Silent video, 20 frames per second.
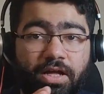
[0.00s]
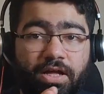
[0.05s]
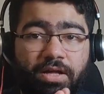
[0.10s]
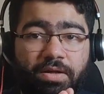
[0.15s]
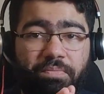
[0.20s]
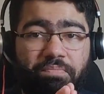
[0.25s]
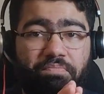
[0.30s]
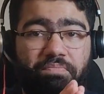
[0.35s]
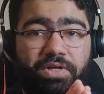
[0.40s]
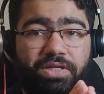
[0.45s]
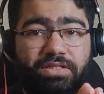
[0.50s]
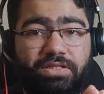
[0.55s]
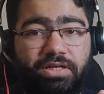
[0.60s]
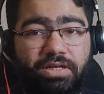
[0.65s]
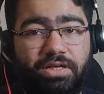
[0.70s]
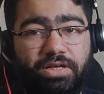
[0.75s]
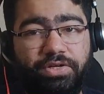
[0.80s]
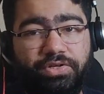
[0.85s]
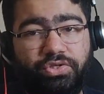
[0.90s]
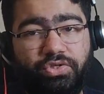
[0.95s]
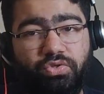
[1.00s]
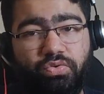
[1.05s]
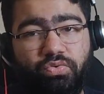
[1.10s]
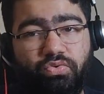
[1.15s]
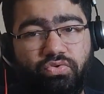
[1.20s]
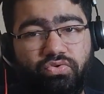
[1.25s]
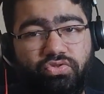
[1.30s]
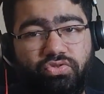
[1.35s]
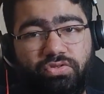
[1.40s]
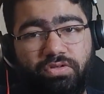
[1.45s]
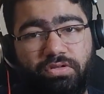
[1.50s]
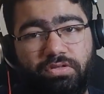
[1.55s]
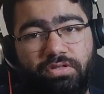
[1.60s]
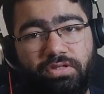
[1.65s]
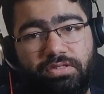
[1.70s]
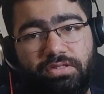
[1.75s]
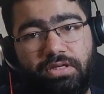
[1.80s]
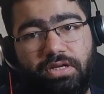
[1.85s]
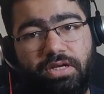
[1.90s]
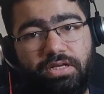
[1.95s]
basically use this
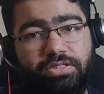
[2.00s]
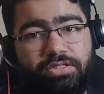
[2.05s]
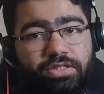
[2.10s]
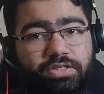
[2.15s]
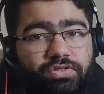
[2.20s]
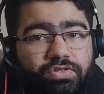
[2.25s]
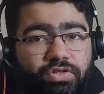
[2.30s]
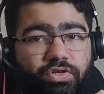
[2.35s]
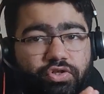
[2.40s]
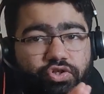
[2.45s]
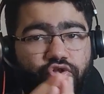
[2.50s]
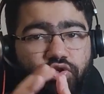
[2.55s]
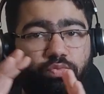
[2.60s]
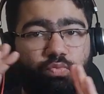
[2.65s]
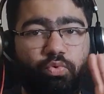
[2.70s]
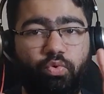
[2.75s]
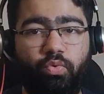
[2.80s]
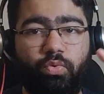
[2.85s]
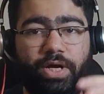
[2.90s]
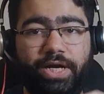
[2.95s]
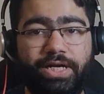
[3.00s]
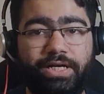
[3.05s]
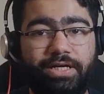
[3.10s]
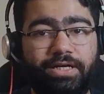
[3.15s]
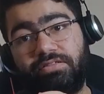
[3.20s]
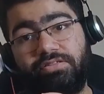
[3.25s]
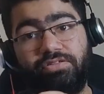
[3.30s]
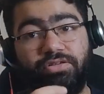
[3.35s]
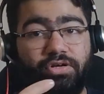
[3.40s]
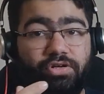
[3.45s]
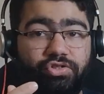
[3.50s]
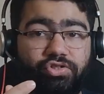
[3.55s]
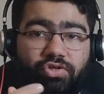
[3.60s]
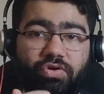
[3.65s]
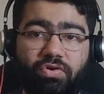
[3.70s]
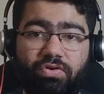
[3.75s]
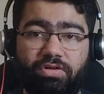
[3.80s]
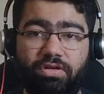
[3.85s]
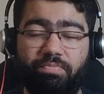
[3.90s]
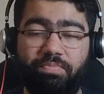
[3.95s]
Elasticsearch to provide search on
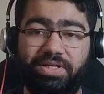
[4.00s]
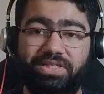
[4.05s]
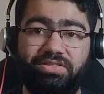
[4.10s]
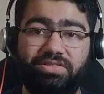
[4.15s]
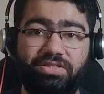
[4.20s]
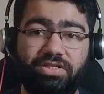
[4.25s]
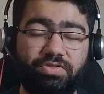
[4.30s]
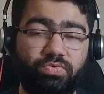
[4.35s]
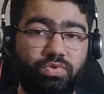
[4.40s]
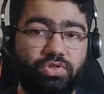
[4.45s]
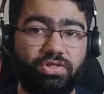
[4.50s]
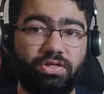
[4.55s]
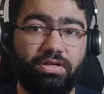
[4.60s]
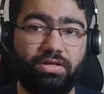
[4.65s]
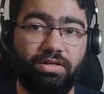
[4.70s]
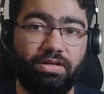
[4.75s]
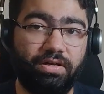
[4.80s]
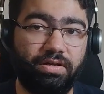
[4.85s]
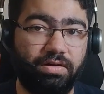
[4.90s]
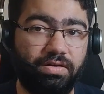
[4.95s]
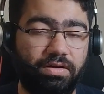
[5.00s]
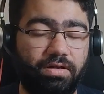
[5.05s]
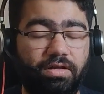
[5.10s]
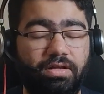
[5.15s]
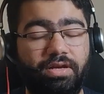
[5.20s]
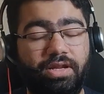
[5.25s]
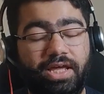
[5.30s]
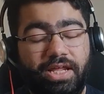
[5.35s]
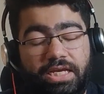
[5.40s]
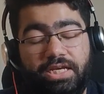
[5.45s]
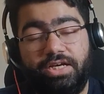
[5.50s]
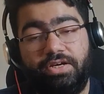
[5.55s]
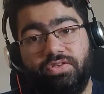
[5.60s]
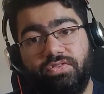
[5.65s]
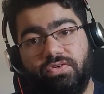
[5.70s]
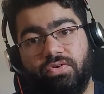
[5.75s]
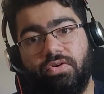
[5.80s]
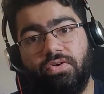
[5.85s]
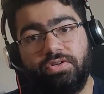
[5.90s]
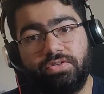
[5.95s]
the messages which are there in any
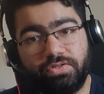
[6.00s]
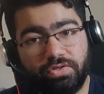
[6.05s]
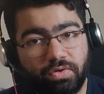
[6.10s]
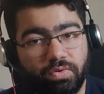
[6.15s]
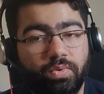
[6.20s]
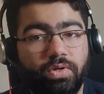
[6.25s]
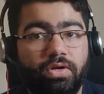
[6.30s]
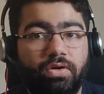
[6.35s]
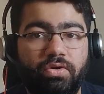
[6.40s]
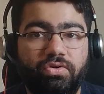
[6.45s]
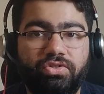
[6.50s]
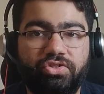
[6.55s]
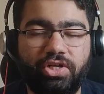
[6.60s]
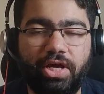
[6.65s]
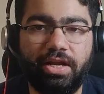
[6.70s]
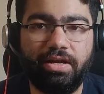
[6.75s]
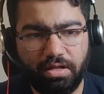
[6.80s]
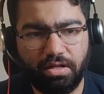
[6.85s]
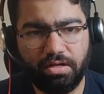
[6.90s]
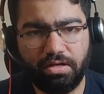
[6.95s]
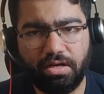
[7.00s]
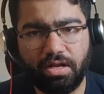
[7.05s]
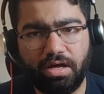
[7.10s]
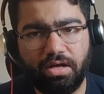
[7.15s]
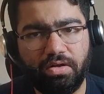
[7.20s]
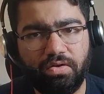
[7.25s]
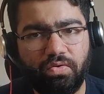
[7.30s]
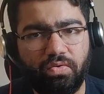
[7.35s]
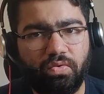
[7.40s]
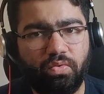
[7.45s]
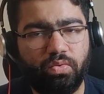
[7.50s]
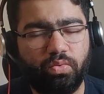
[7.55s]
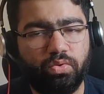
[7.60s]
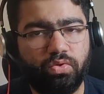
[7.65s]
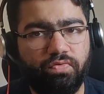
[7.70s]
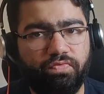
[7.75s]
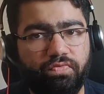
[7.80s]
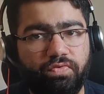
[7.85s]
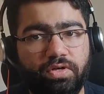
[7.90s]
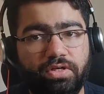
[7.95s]
Discord server or channel. Now the
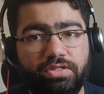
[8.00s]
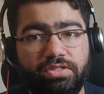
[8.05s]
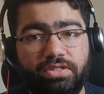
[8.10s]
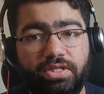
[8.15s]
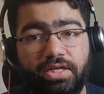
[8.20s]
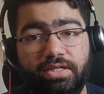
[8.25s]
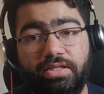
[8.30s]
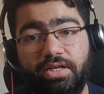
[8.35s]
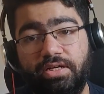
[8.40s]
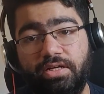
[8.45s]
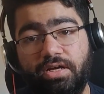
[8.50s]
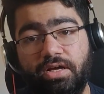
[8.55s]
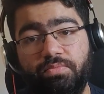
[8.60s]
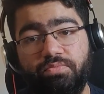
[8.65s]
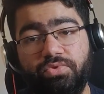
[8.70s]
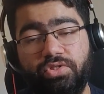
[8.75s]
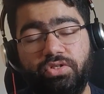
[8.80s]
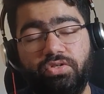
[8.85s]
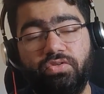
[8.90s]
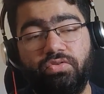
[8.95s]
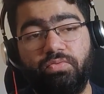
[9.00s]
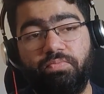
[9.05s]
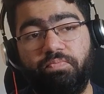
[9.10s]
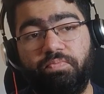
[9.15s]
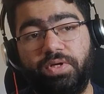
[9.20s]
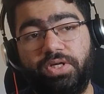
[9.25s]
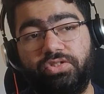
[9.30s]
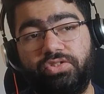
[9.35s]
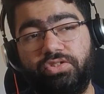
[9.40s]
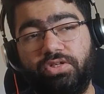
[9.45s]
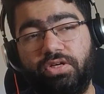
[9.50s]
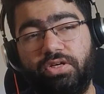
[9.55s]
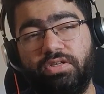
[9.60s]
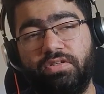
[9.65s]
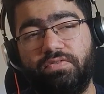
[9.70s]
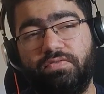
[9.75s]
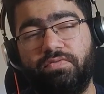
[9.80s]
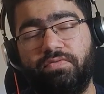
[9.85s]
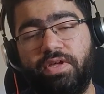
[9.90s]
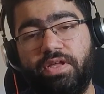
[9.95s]
first thing that comes into the picture is,
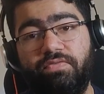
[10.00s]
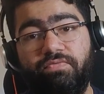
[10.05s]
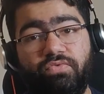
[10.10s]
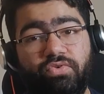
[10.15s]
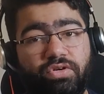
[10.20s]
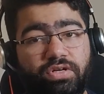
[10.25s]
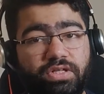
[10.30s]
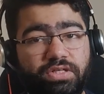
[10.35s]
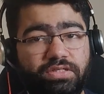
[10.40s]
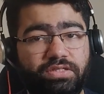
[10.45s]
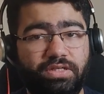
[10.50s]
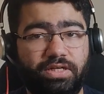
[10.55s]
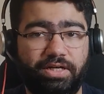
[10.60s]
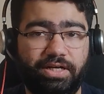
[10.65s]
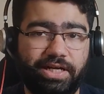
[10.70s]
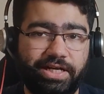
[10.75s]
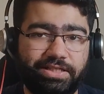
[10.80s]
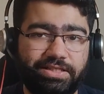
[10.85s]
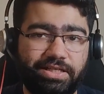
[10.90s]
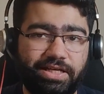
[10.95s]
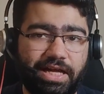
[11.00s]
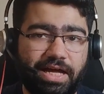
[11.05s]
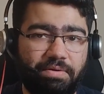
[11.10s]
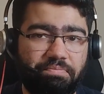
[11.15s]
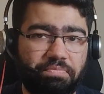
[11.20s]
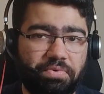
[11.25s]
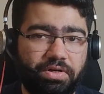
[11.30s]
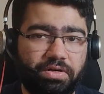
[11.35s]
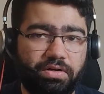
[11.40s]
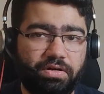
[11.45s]
when would this indexing happen?